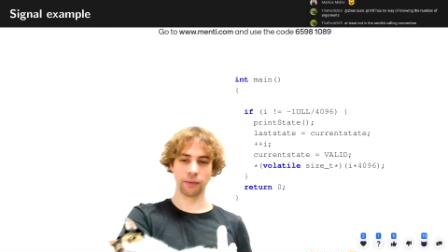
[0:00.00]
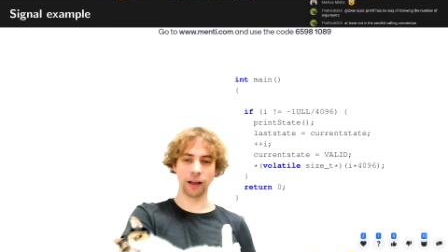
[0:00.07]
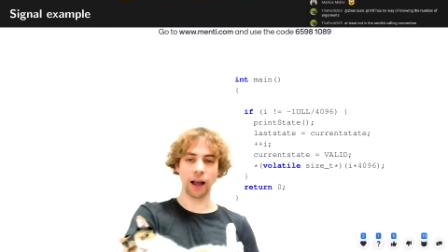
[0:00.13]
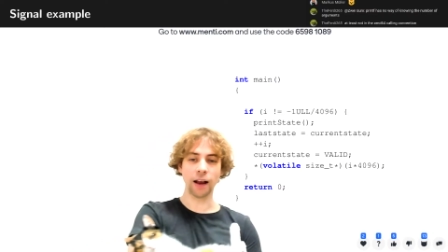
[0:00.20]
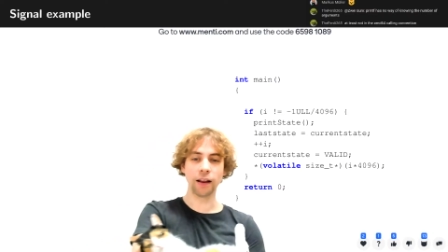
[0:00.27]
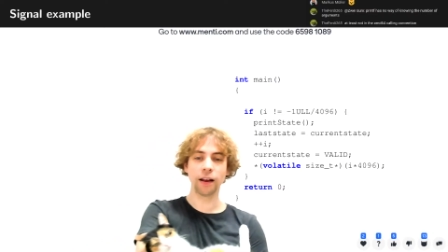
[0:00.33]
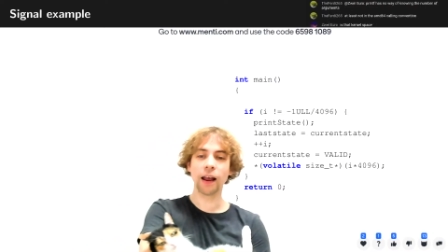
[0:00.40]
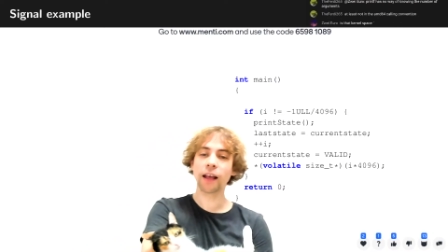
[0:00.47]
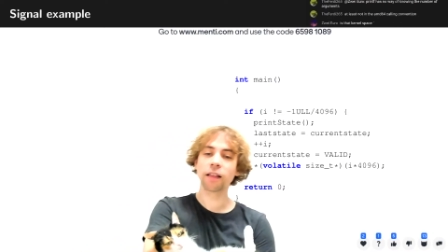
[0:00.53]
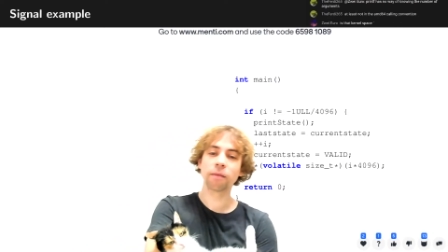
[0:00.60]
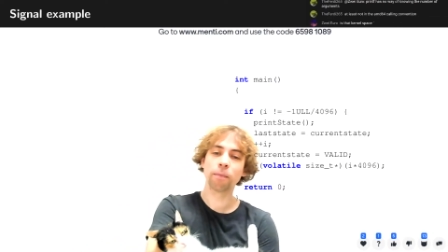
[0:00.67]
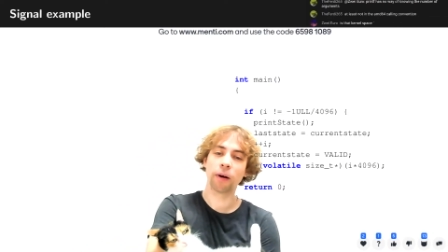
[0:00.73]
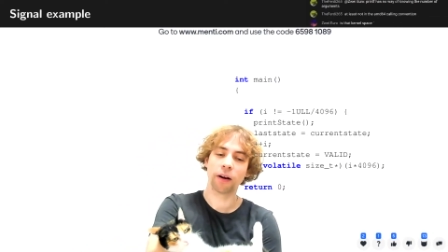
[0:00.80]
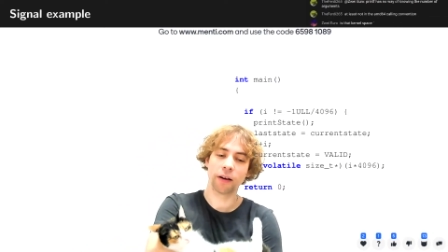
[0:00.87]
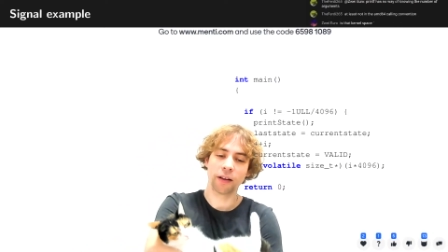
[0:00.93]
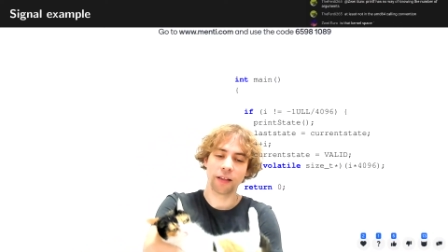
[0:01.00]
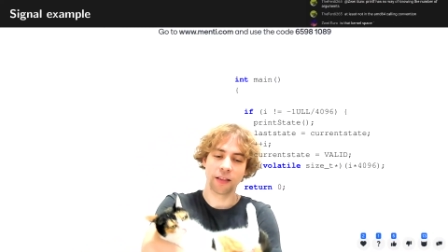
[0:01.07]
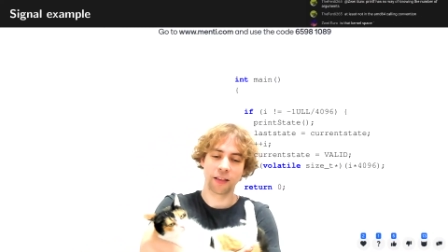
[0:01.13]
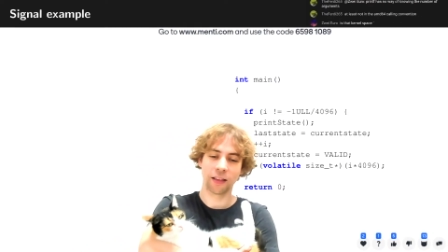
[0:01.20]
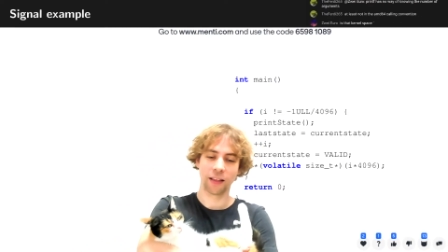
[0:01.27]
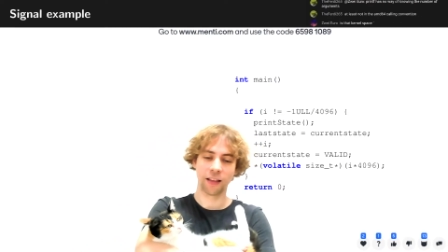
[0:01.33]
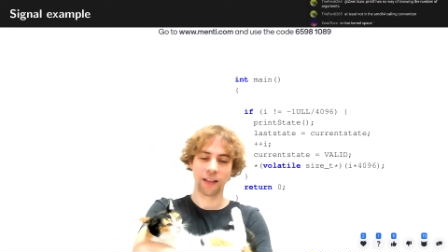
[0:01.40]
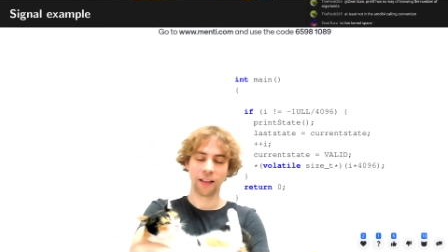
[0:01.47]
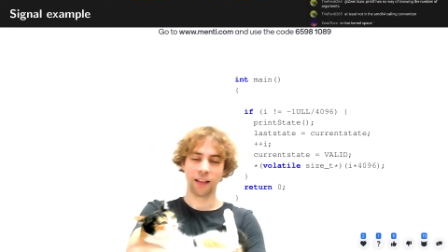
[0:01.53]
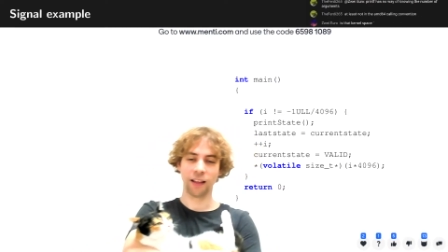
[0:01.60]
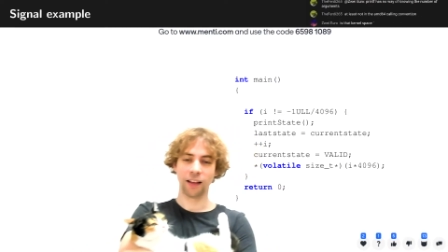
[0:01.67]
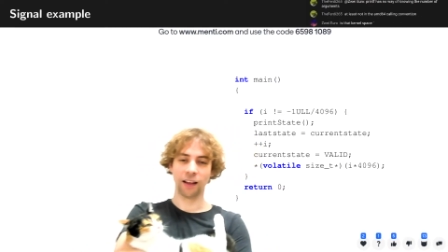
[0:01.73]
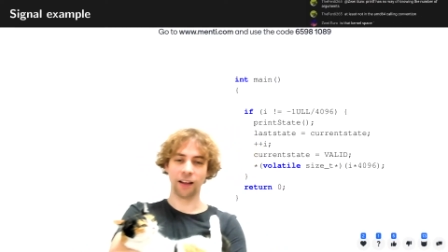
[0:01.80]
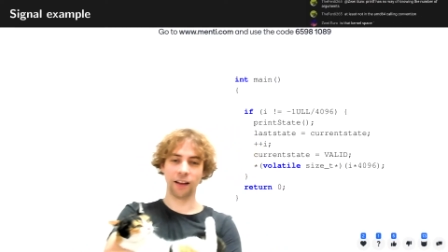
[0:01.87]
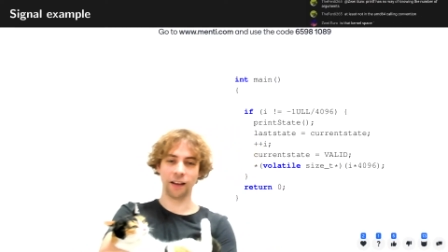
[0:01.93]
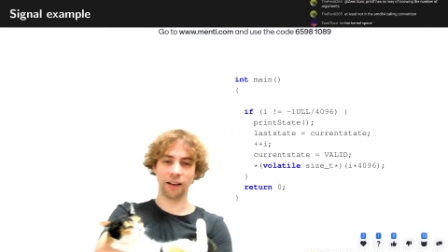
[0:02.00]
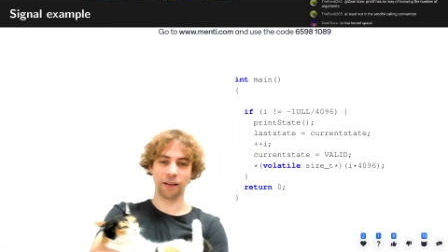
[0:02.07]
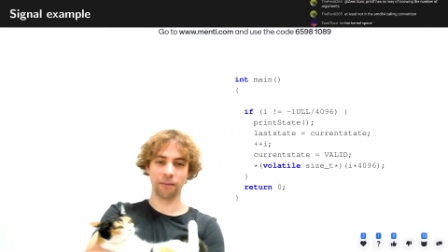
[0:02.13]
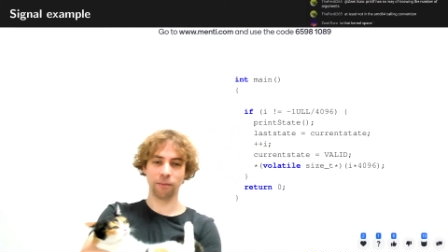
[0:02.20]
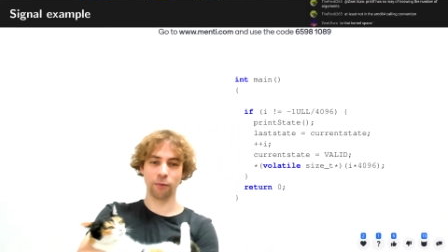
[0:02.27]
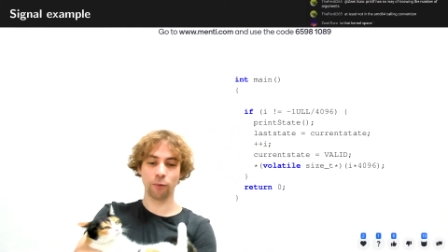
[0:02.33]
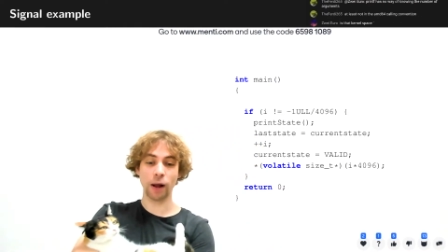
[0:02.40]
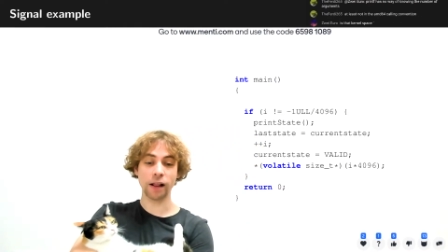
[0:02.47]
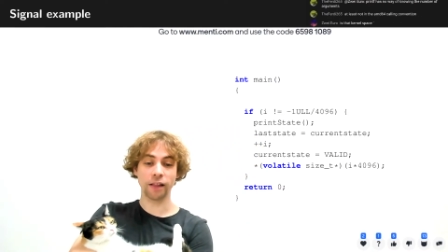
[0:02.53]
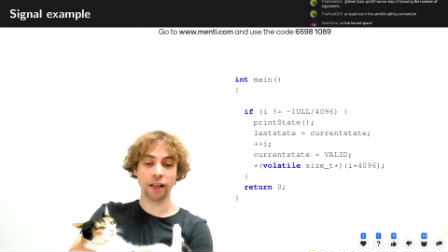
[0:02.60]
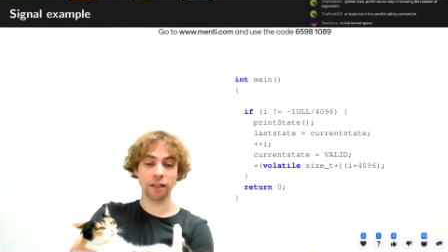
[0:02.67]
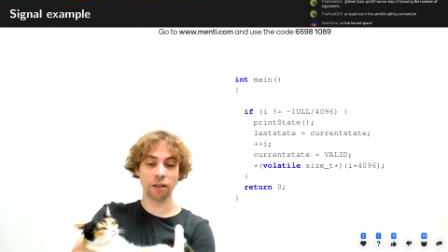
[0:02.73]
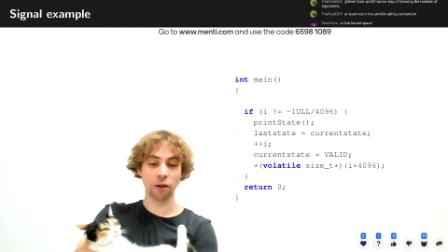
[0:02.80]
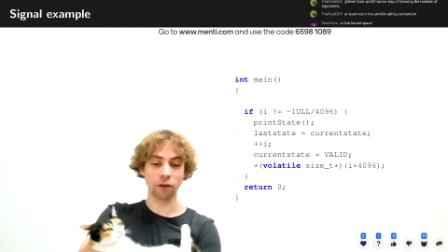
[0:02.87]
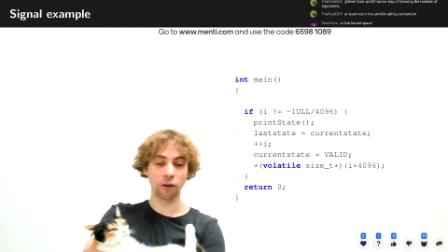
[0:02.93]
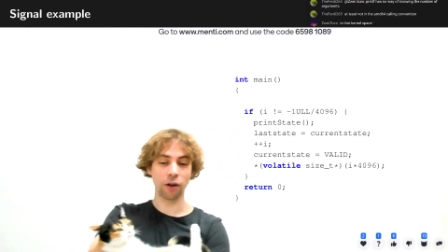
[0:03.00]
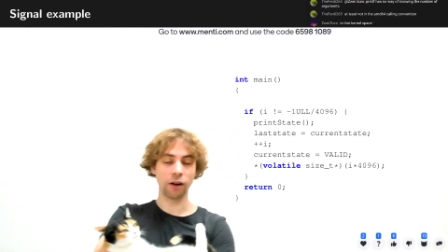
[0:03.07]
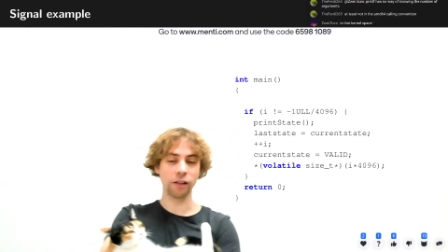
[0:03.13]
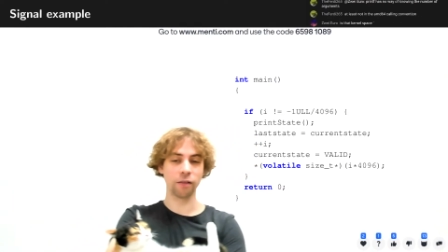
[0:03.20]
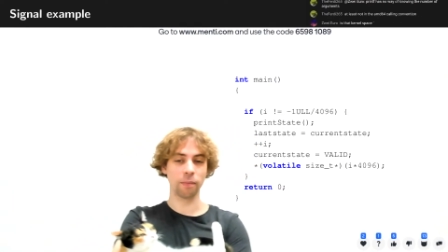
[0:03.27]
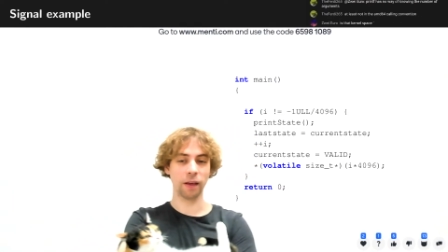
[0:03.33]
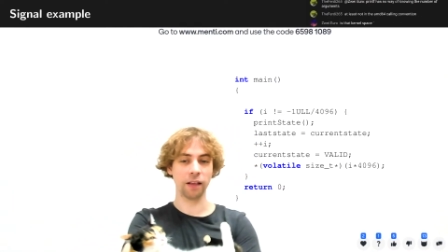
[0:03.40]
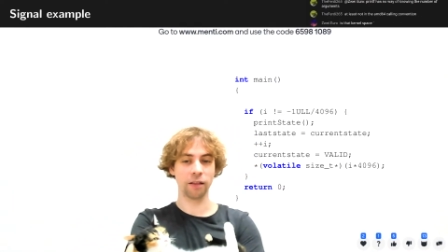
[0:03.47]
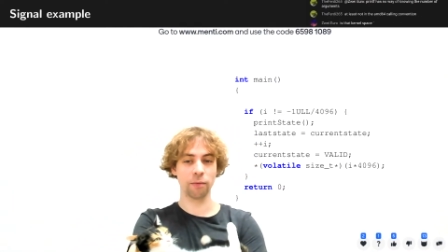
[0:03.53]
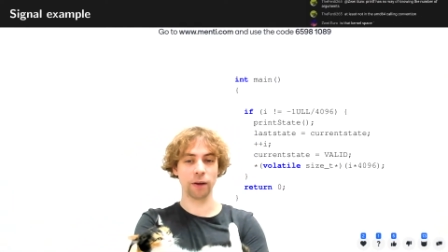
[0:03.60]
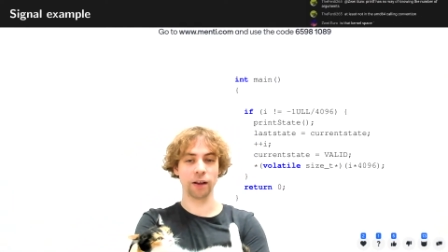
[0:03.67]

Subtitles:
And the next part is, well, that's not kernel space.